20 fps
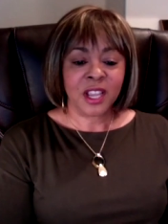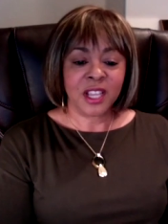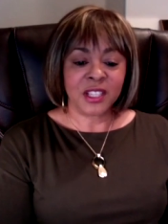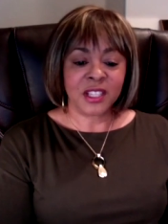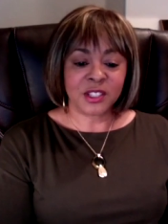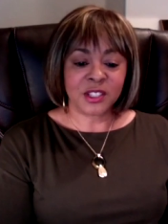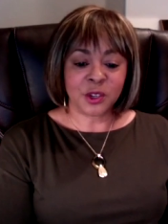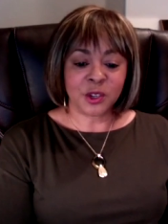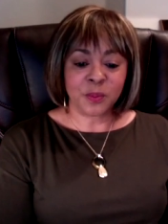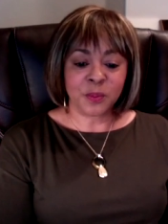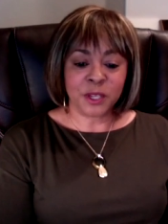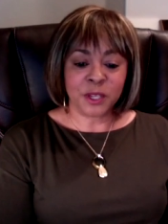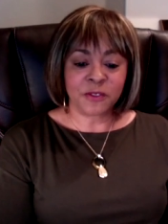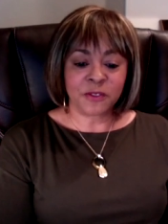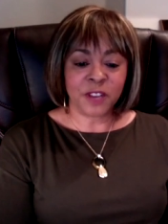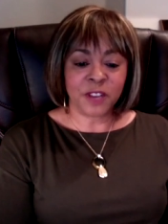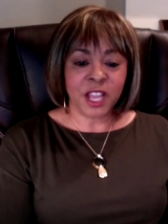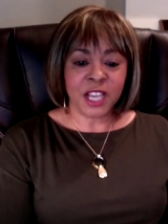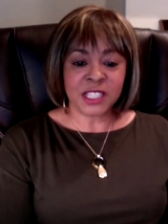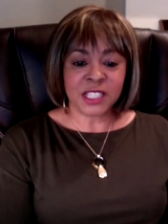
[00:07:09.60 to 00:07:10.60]
And so be
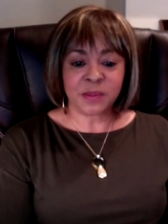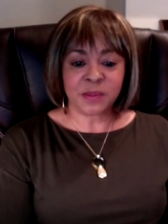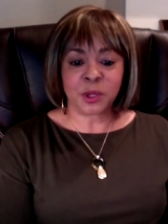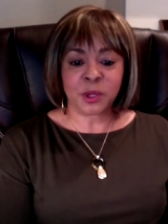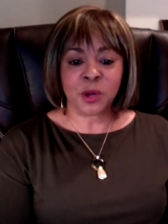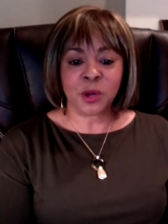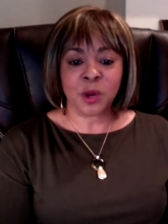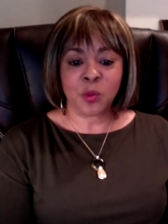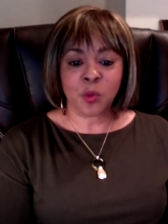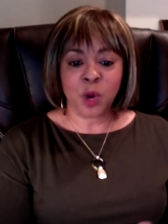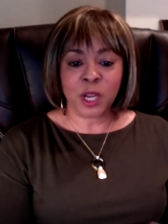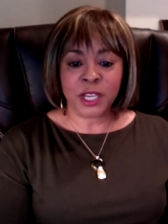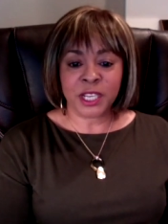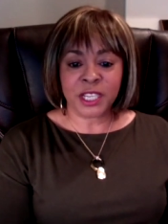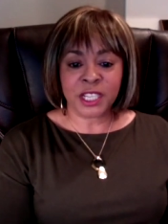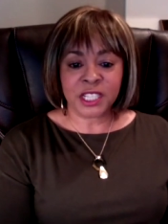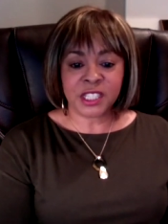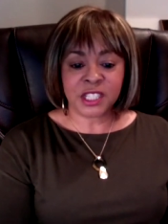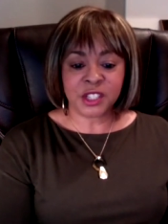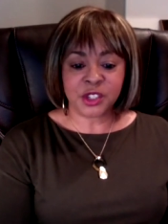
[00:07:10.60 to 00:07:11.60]
flexible on what
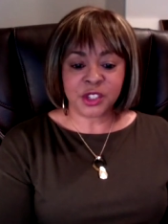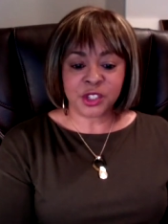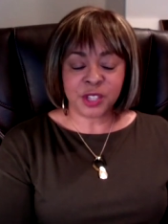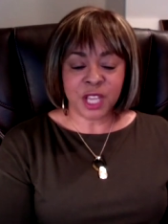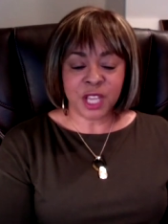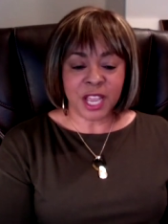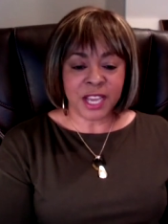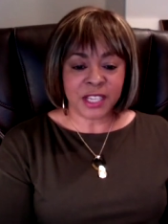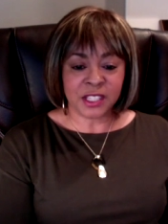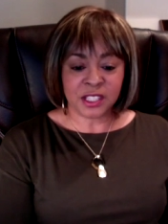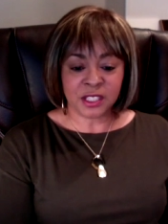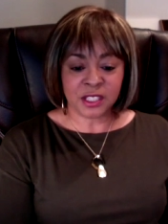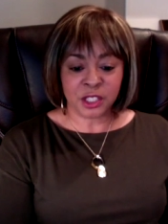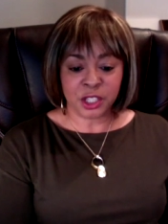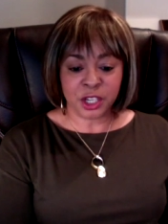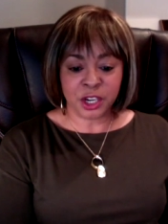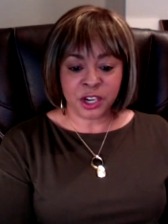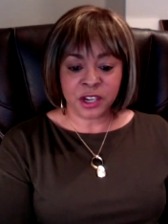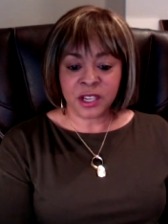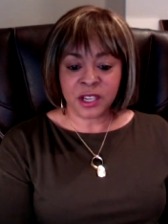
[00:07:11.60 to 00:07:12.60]
it is that you'd like to
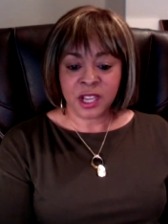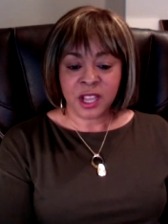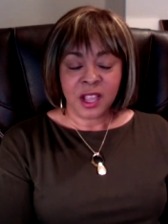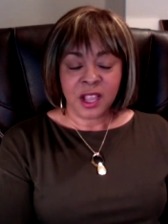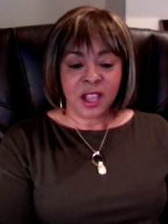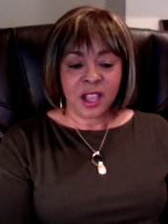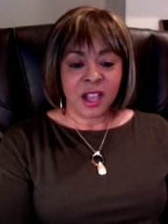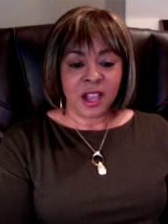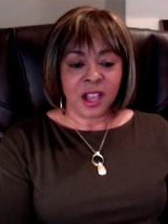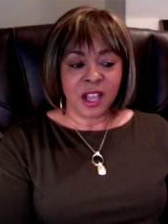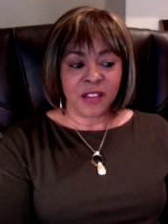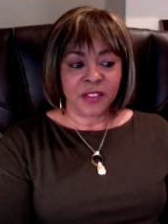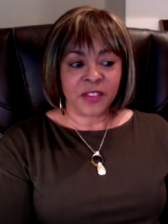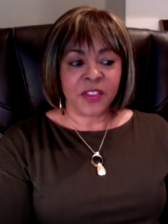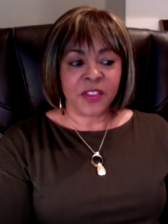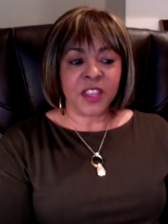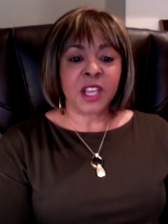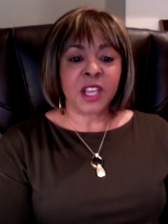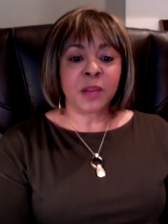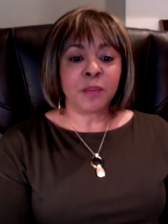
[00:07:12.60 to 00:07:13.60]
learn. Uh,
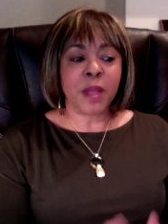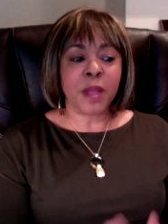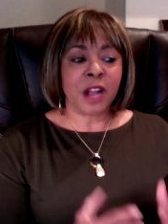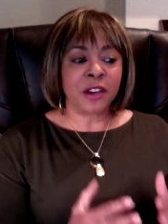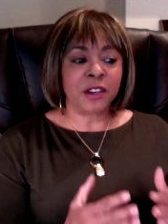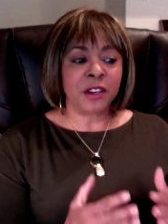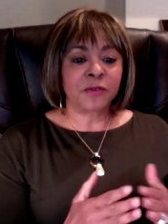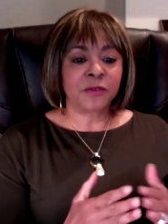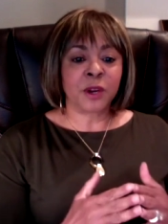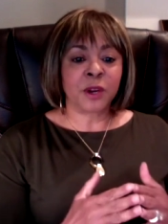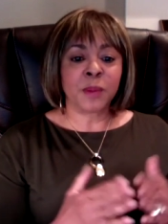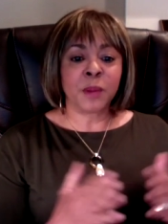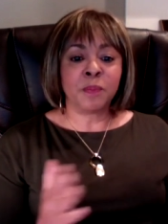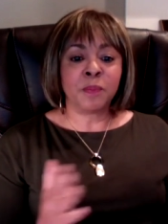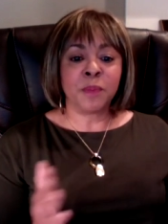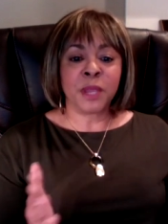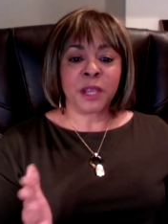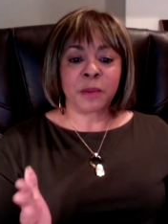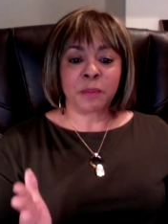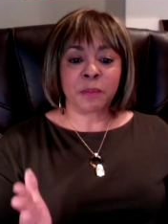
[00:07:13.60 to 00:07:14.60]
think about it from a
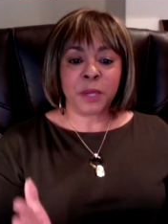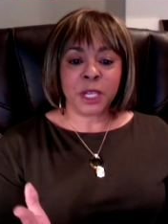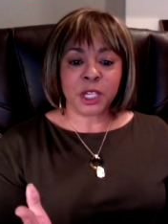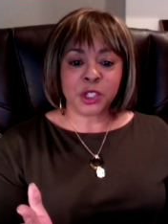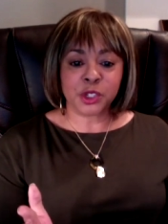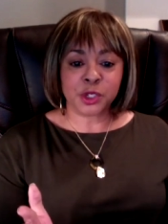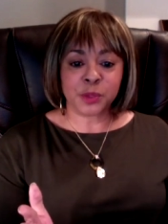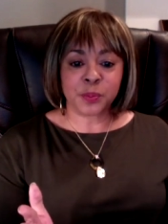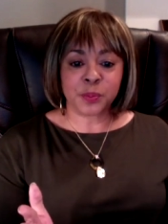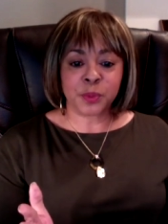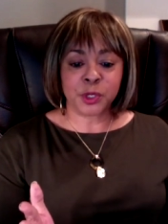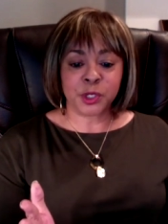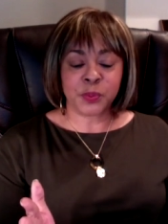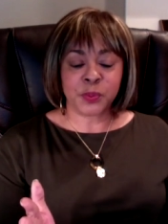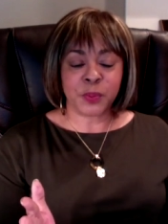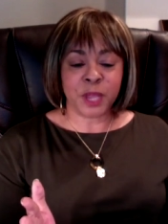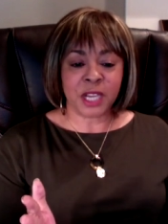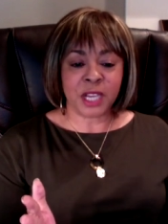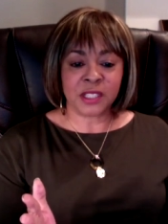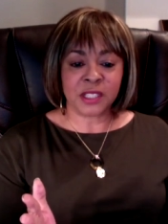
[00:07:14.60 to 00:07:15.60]
big picture
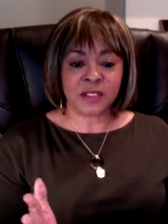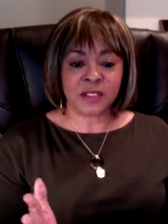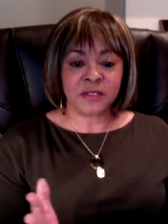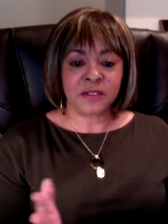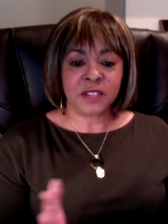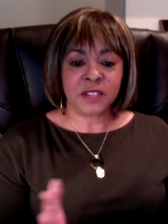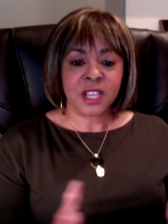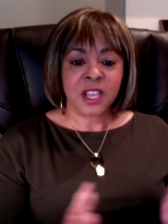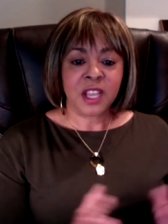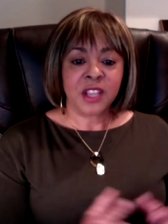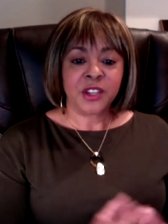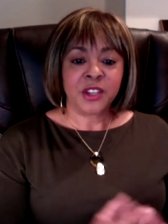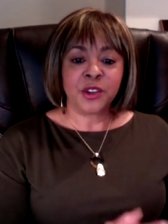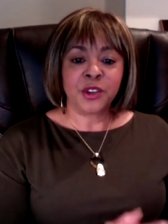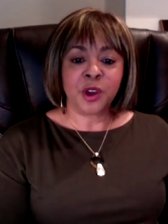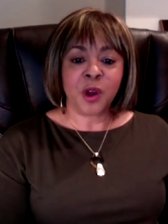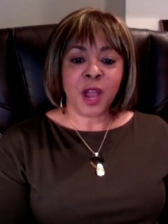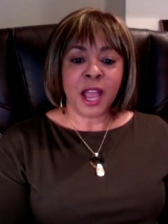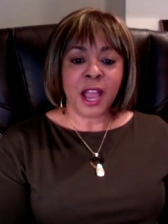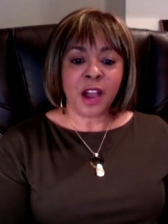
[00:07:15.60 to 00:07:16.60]
perspective. You
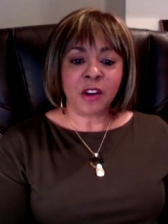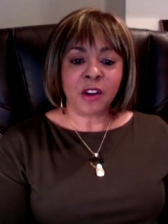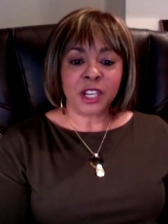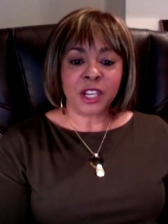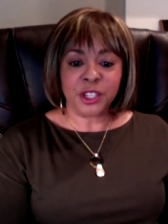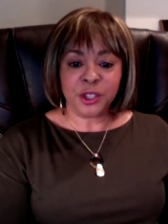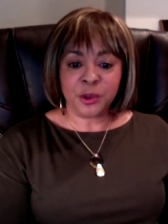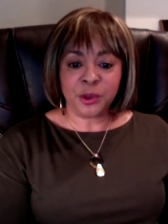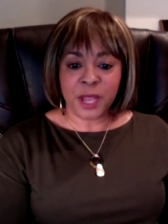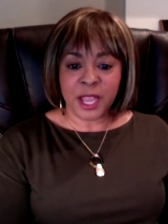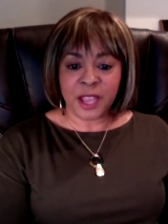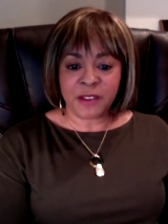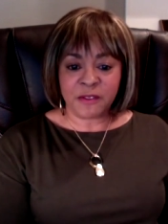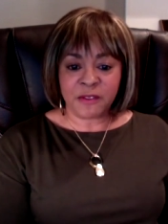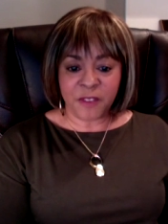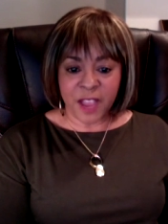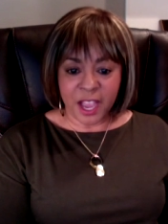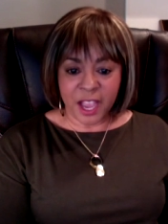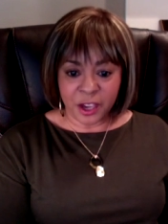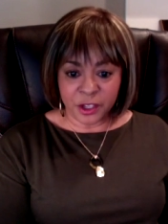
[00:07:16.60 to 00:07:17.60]
know, how can you
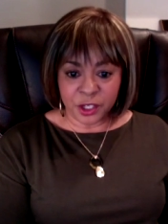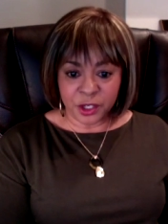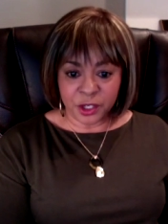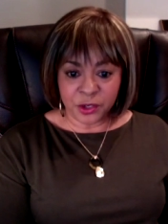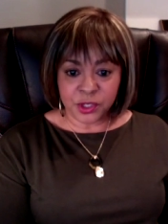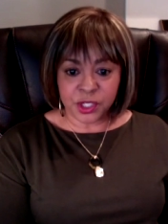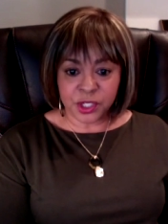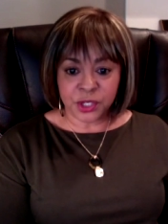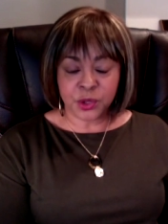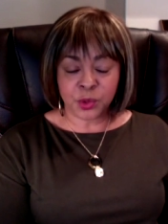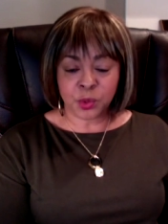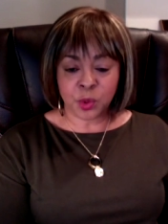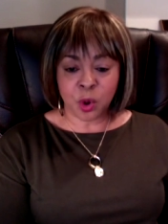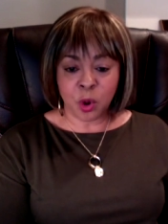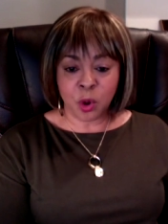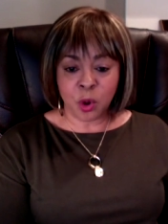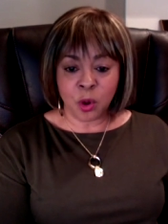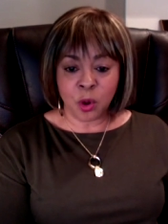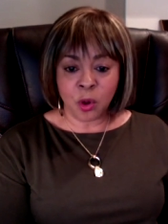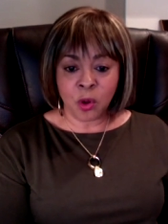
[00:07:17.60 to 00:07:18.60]
add value to the
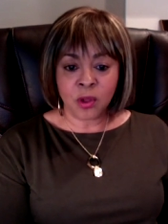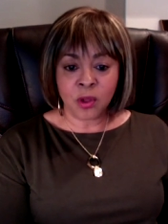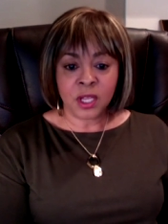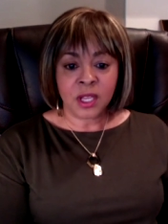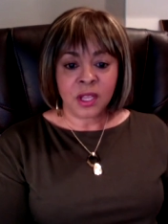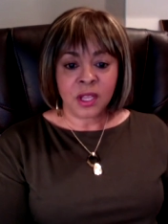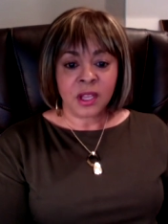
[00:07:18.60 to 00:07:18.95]
role?